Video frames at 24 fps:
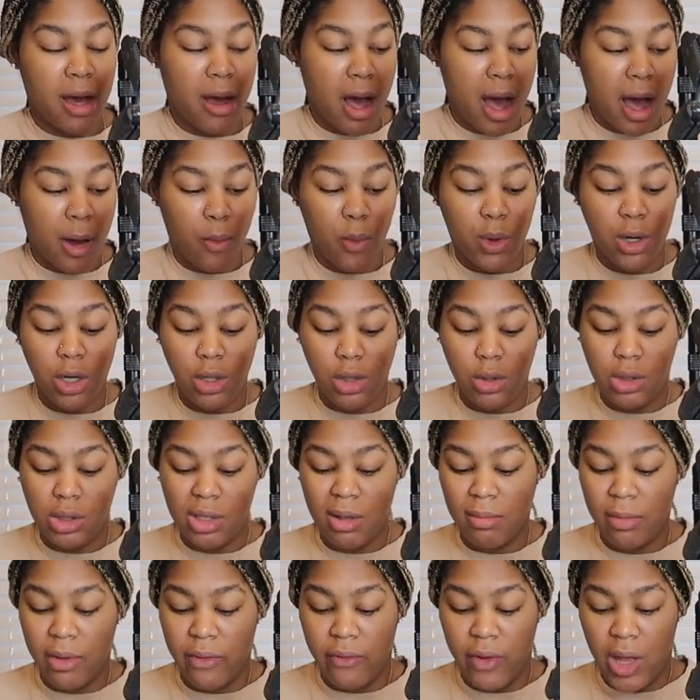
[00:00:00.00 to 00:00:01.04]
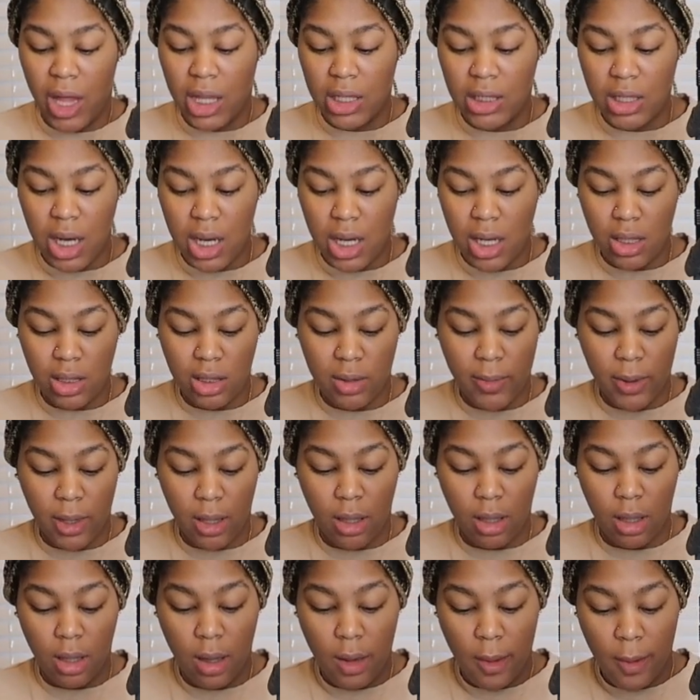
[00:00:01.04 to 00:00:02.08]
I want to do something Valentine's,
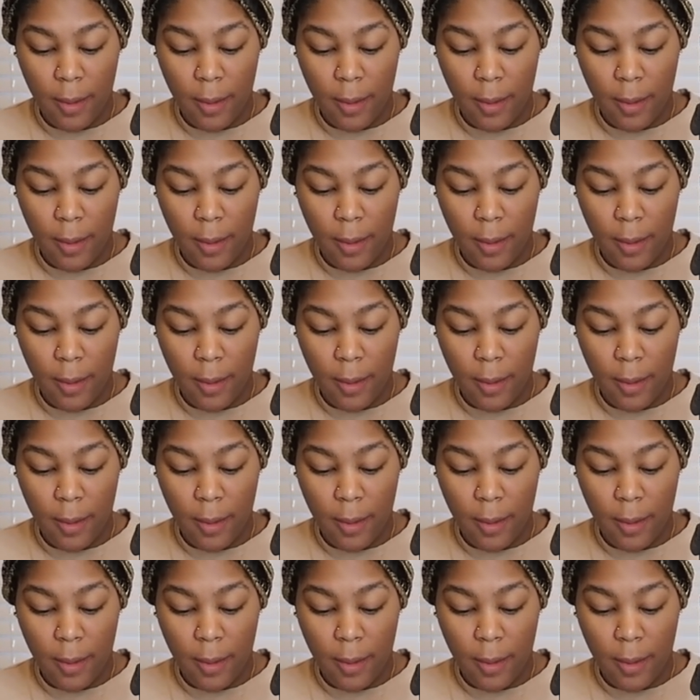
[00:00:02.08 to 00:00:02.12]
but